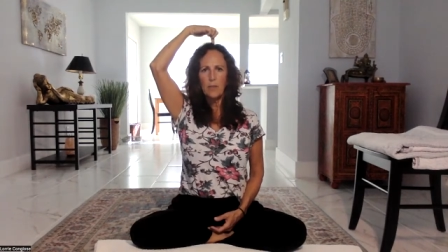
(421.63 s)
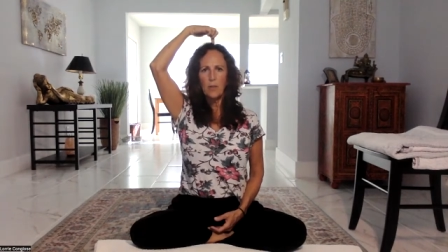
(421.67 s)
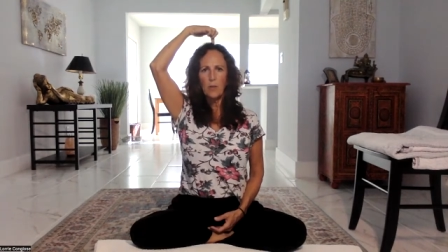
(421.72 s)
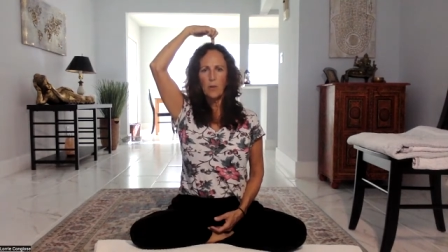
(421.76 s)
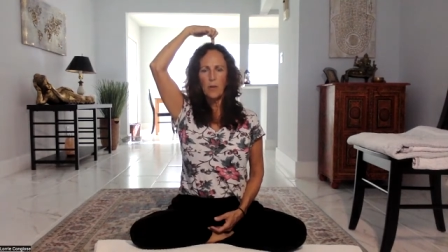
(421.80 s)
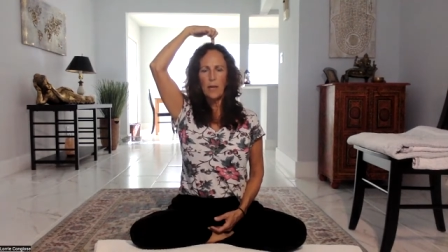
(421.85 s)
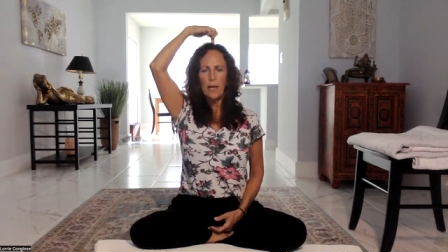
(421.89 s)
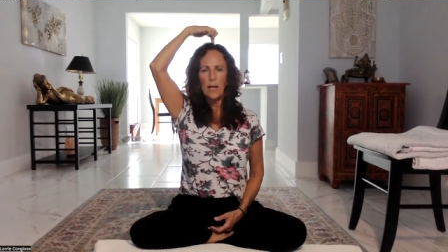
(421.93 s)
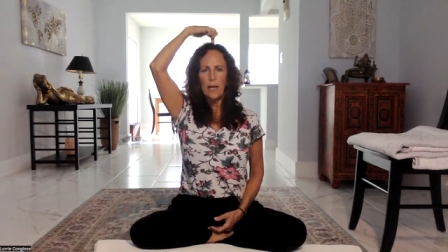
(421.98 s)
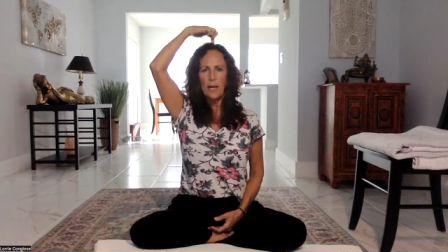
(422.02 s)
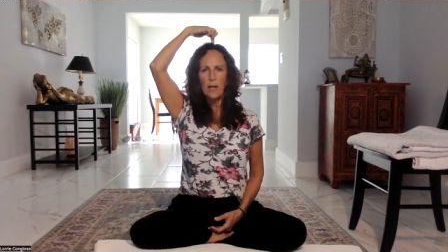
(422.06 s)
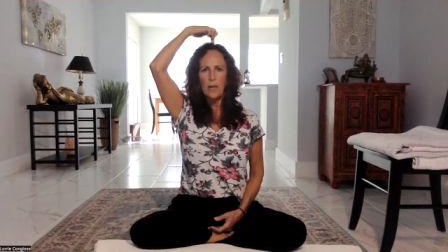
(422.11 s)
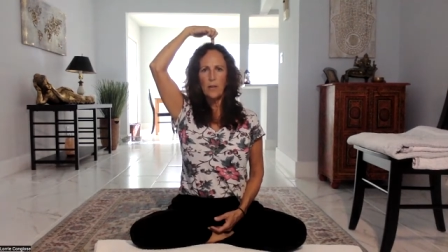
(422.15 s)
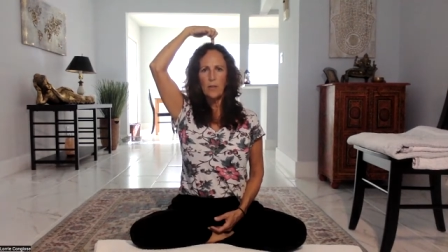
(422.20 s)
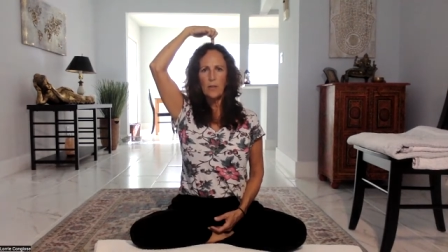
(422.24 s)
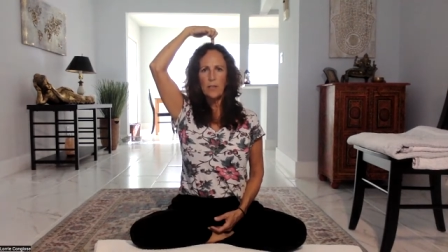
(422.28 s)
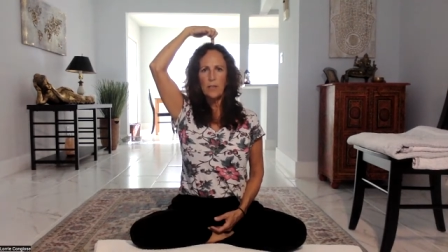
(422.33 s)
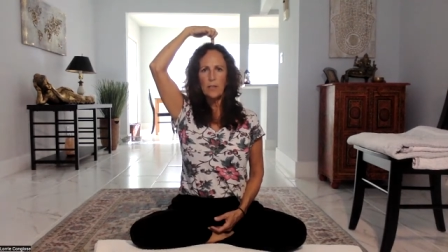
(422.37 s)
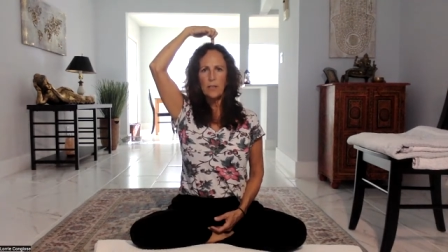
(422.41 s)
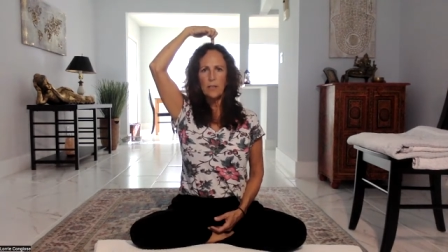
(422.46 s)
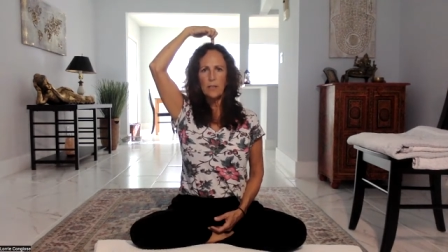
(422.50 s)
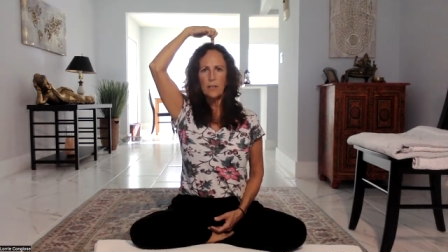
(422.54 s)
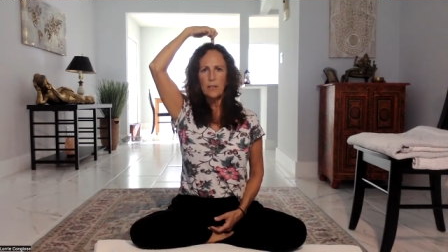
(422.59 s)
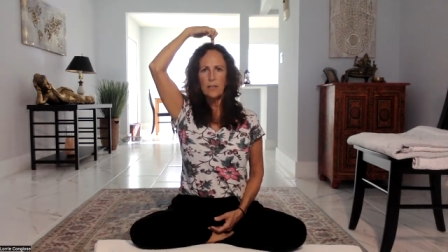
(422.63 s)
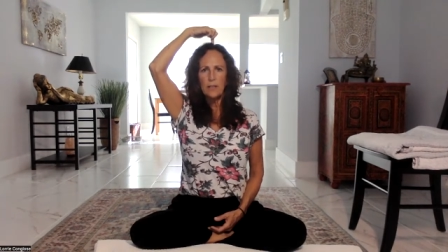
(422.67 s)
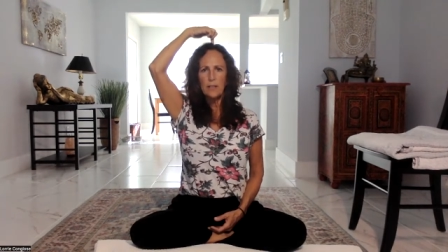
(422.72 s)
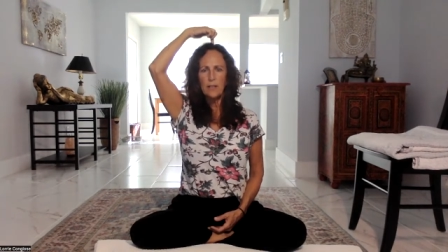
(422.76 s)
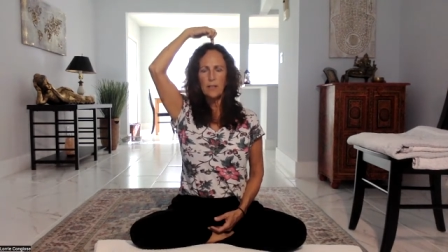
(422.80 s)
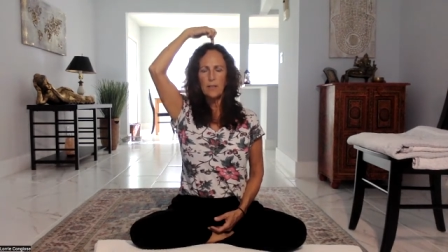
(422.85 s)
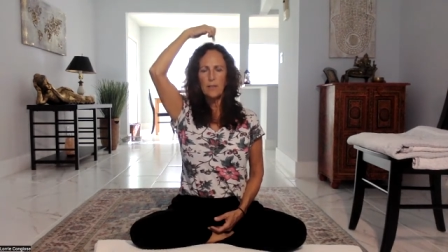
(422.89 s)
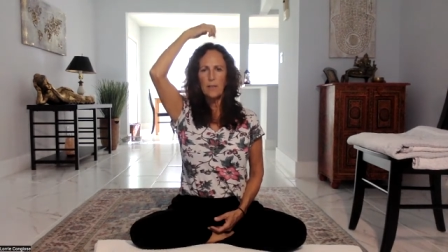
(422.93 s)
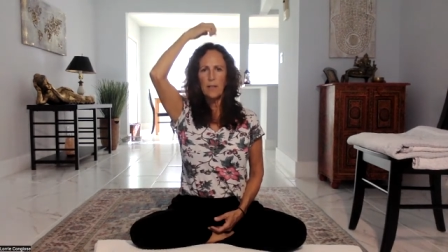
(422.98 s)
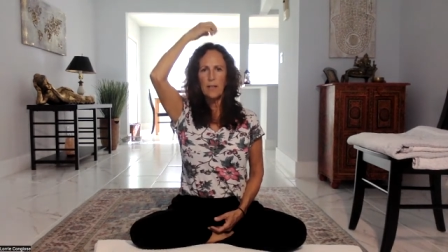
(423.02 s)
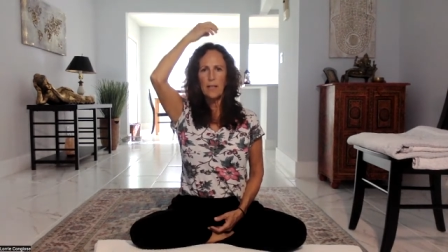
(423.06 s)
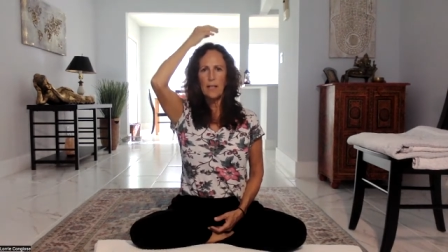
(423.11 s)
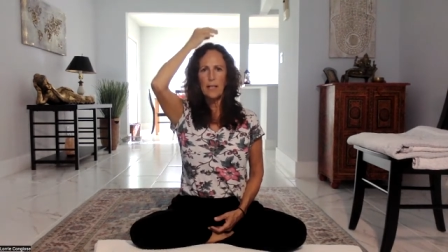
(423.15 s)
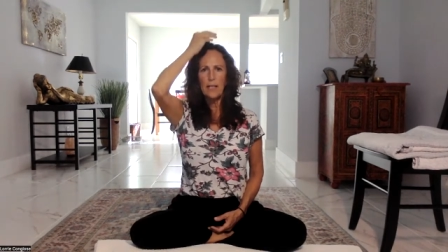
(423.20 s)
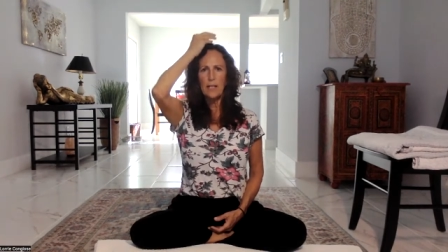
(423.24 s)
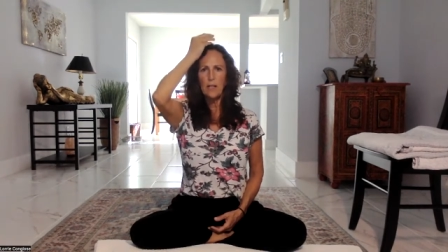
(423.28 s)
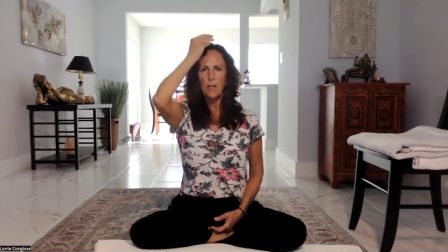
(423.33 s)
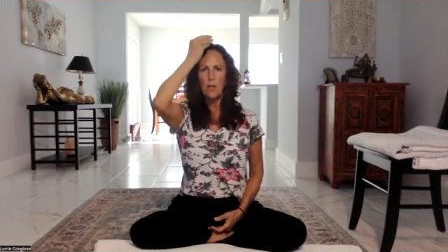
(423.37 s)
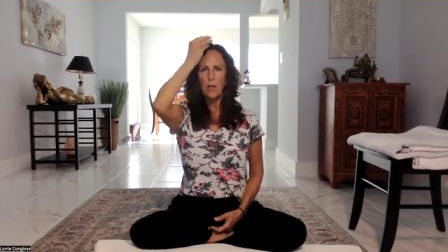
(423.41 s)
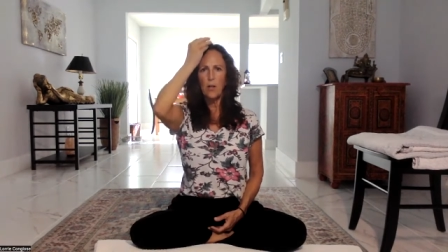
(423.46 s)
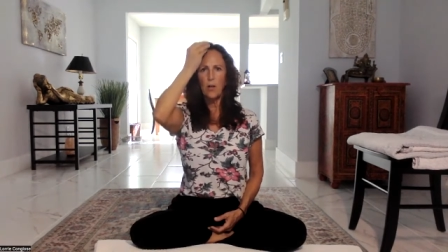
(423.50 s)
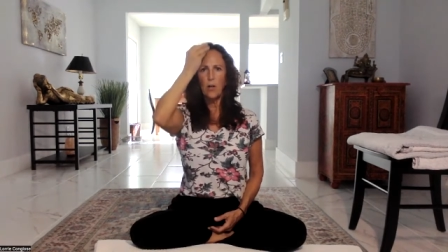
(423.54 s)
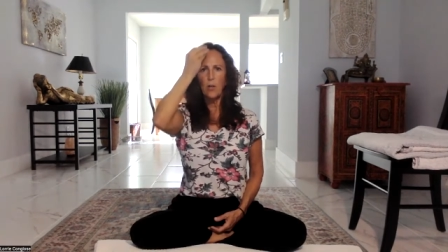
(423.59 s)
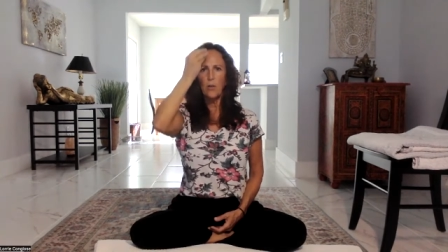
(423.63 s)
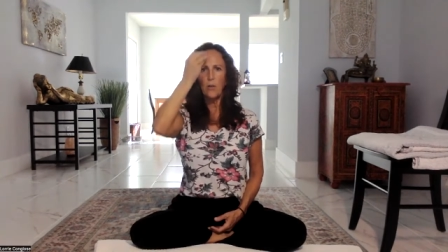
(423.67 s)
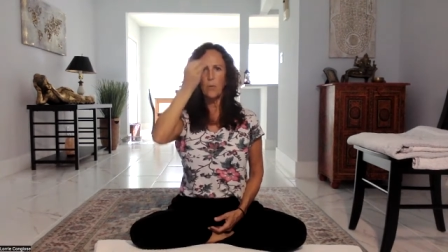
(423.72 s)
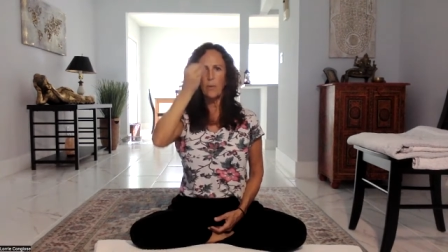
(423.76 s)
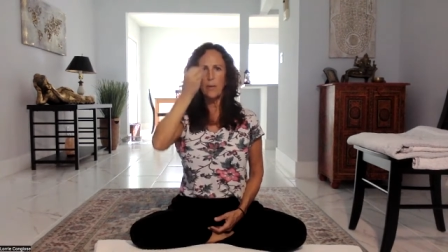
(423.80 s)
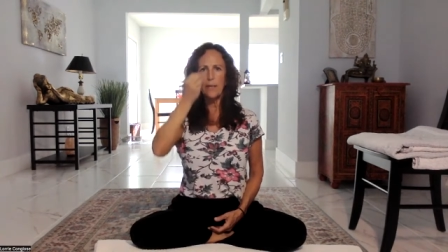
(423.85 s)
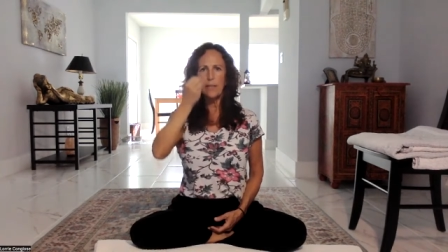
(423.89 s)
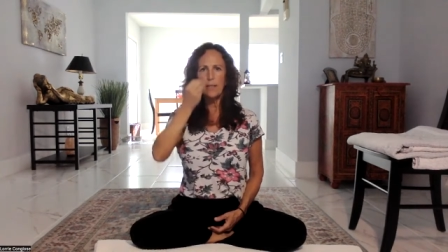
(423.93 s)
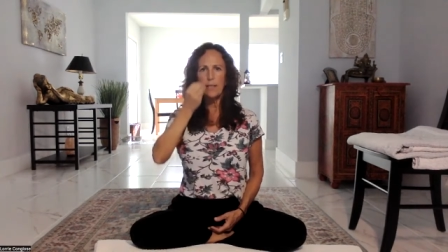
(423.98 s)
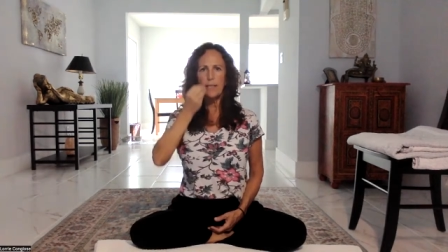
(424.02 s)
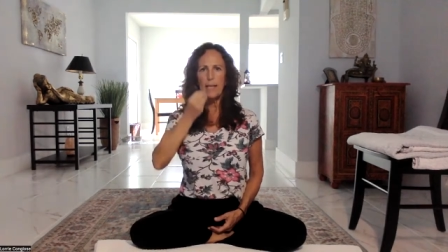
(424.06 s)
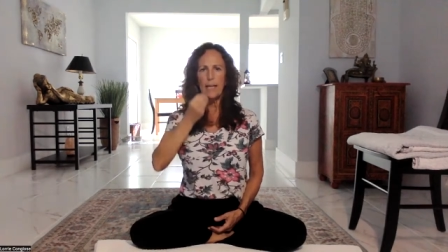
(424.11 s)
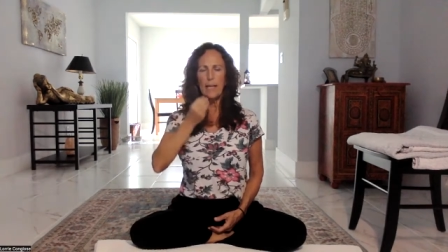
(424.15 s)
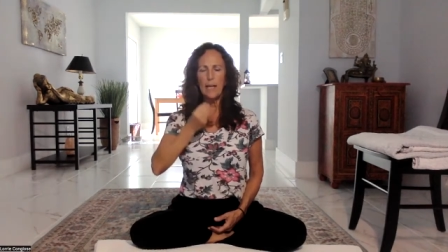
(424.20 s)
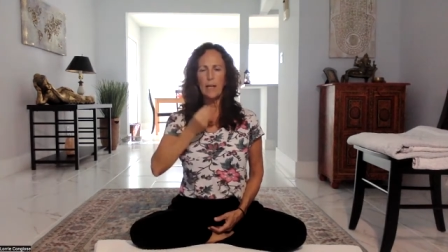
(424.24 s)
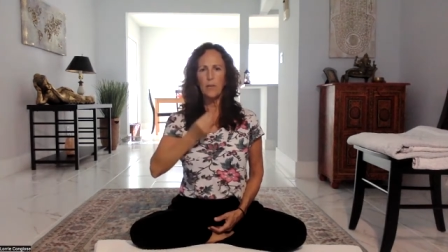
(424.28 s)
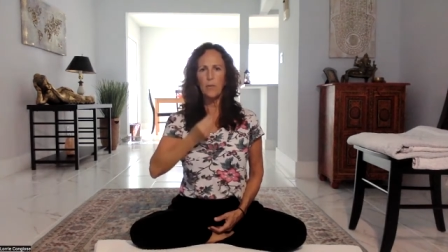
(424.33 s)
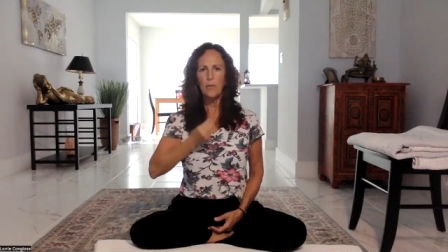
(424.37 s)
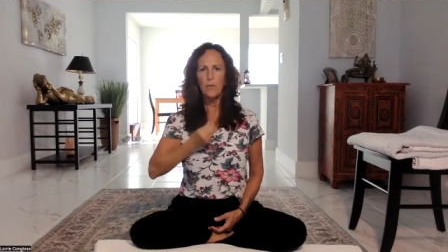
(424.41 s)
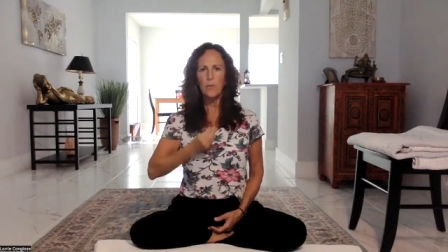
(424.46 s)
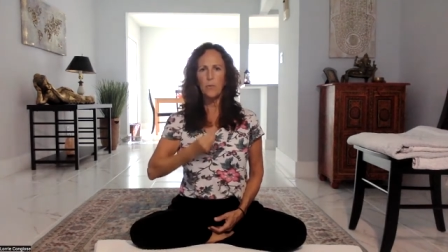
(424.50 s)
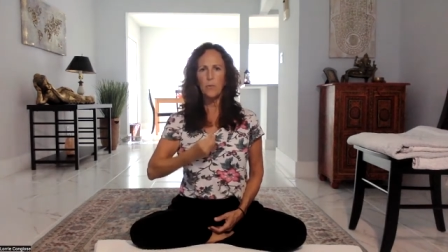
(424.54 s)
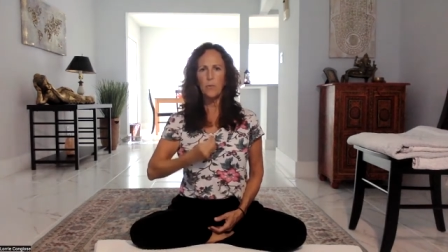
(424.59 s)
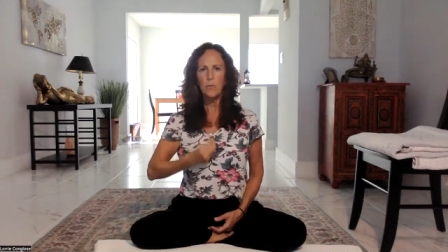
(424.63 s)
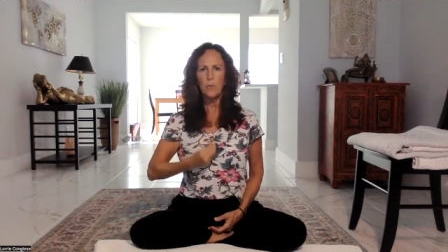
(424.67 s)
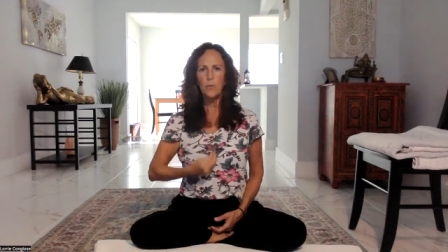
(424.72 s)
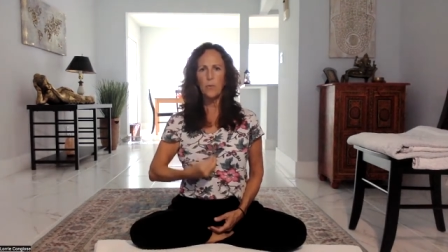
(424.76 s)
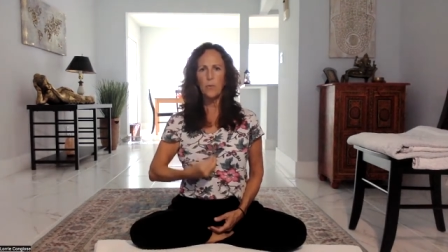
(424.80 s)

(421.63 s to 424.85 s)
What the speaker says: crown all the way down through